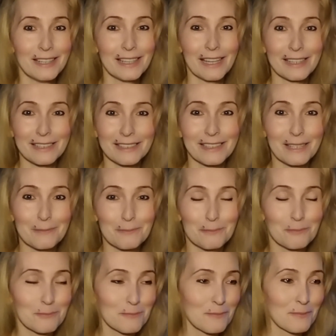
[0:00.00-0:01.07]

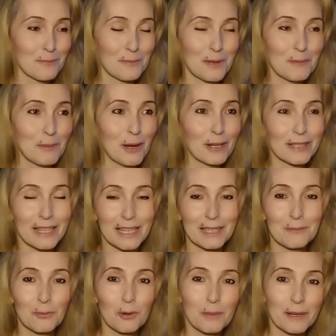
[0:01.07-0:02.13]
about it
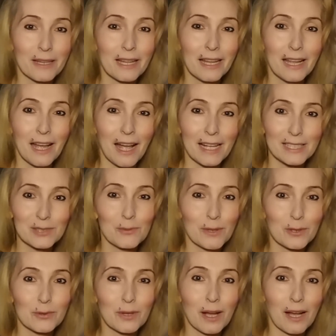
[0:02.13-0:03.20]
anymore, but I
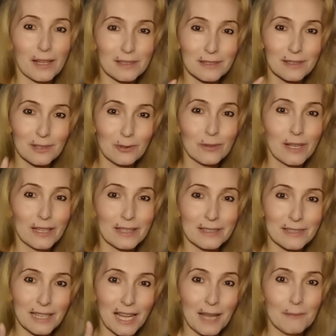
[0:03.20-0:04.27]
swear to God, look at
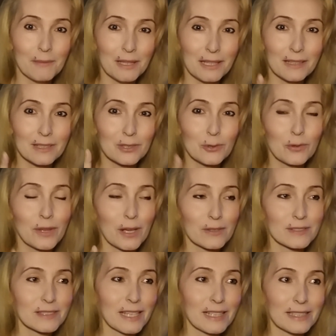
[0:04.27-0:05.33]
it. Emmy
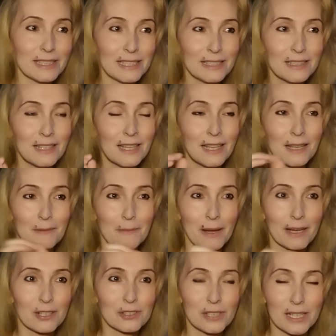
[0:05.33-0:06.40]
2018,
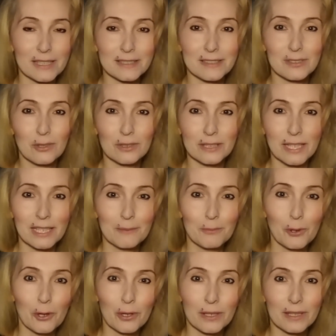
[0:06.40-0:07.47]
Michael Jackson or Teddy
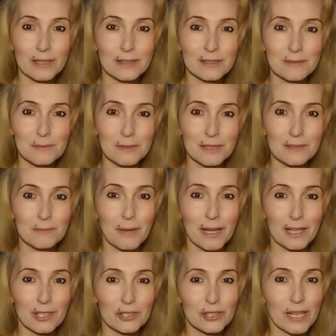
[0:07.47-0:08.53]
Perkins is
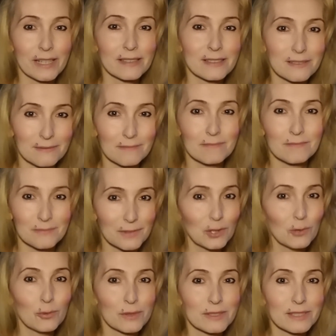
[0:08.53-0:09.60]
Michael Jackson.
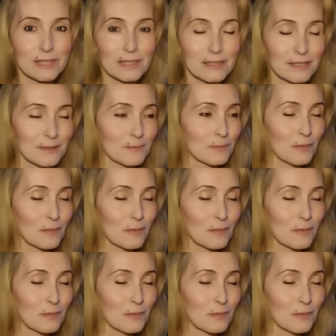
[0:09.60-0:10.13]
You will see it.